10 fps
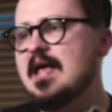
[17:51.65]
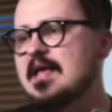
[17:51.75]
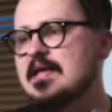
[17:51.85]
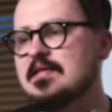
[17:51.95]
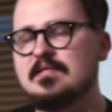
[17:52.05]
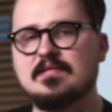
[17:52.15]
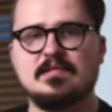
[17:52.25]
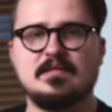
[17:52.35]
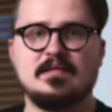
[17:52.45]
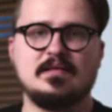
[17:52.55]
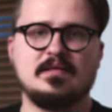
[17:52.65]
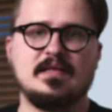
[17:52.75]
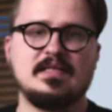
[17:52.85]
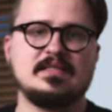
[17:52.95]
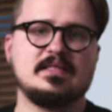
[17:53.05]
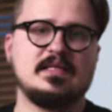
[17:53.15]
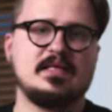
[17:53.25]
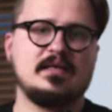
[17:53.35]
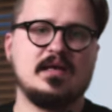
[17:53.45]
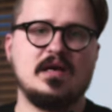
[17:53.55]
and let's
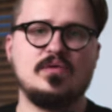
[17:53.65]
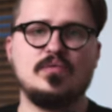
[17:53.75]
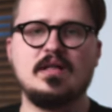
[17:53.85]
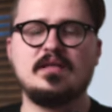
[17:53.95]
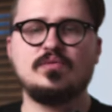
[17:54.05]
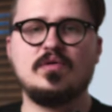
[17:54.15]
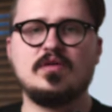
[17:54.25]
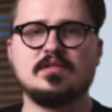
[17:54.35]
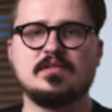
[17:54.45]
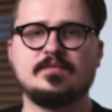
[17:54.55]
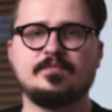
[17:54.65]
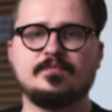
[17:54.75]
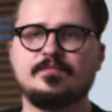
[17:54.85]
see how well it works.